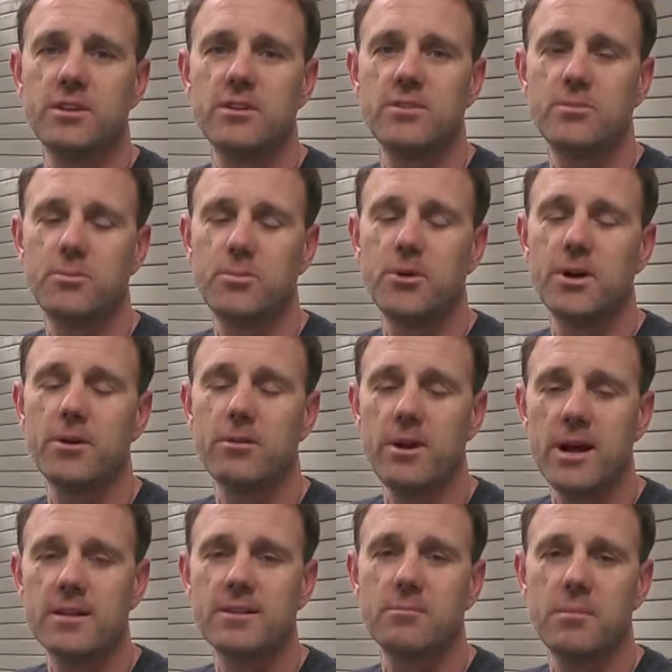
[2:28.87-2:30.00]
is pretty
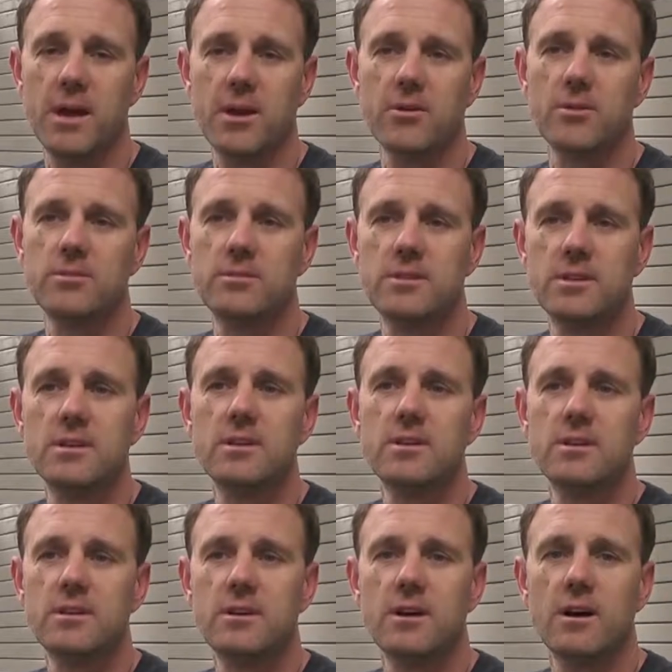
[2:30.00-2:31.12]
wrecked and mangled.
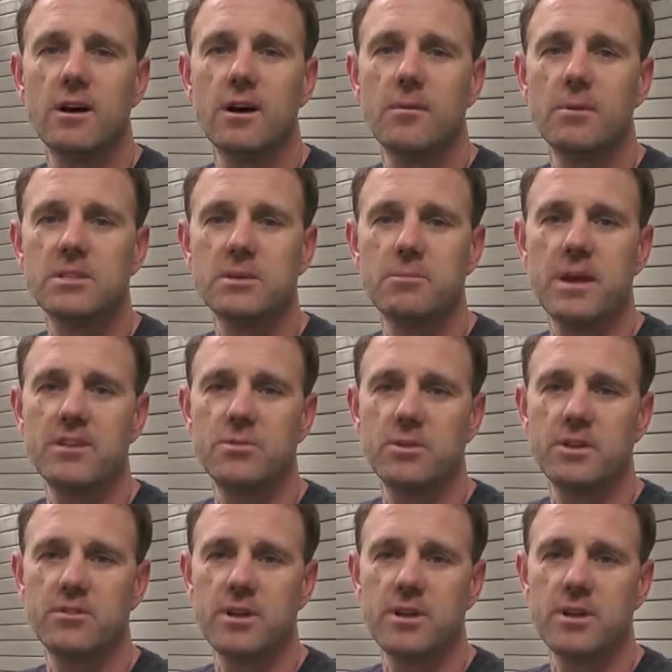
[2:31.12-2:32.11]
It's amazing what